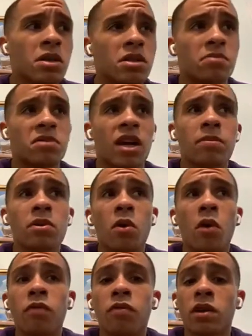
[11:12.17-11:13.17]
September,
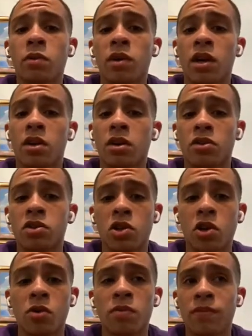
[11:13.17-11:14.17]
hopefully we get another
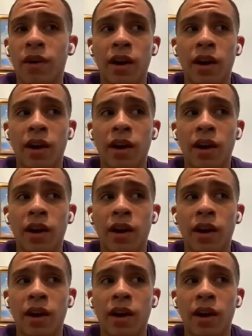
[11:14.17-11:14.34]
show.